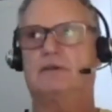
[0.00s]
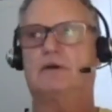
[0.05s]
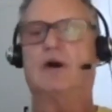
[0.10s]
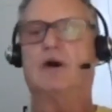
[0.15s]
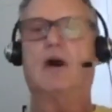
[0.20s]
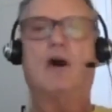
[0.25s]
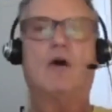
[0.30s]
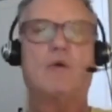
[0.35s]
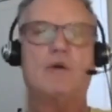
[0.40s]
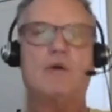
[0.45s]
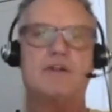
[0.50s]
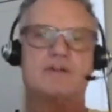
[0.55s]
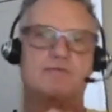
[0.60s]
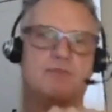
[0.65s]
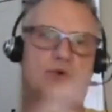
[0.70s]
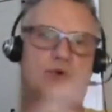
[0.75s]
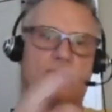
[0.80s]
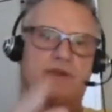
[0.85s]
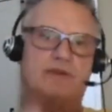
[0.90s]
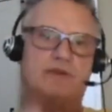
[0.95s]
always
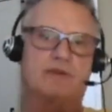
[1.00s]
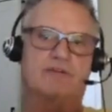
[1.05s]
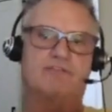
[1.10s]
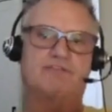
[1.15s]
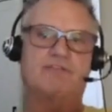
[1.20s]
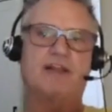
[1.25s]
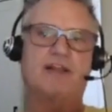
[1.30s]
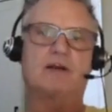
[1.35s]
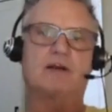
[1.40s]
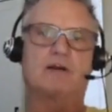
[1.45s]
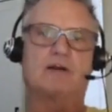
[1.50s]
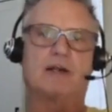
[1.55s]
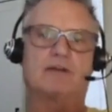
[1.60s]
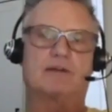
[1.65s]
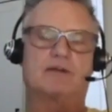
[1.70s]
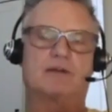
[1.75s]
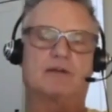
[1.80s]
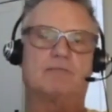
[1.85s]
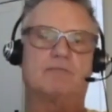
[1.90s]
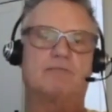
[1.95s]
point their finger at
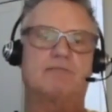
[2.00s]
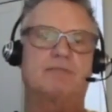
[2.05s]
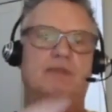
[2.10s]
them,